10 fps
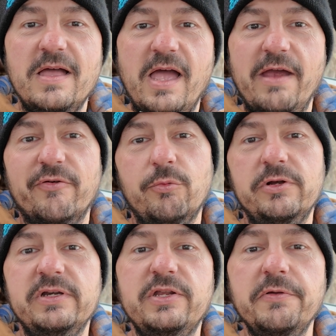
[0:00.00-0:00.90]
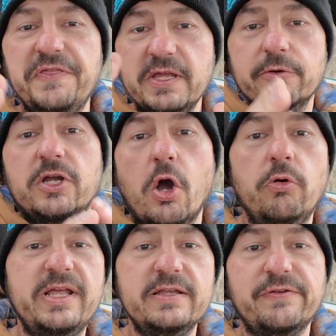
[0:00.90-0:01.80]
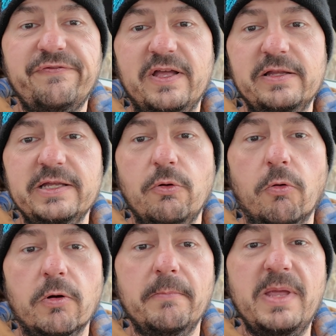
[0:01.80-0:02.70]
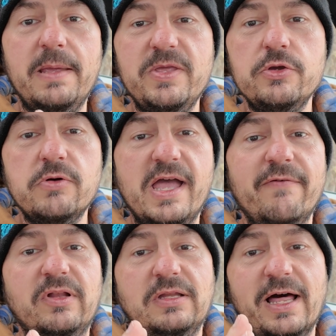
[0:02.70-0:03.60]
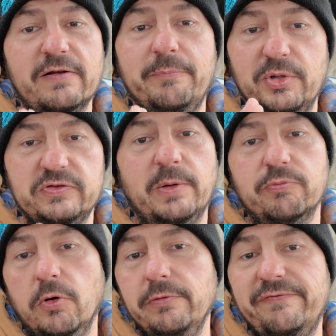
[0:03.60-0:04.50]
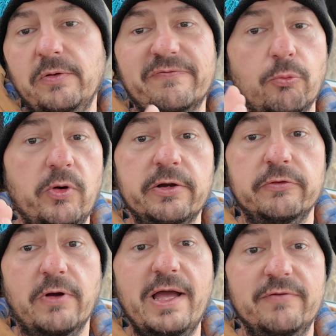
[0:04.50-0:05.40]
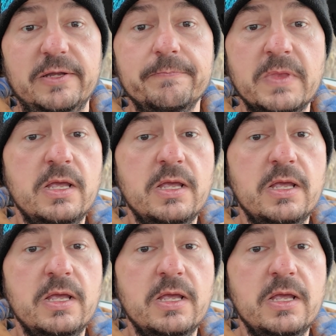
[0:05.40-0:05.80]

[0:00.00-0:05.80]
Hey everyone, do you think your coating is failing, or maybe you have a lot of built-up road film from winter driving?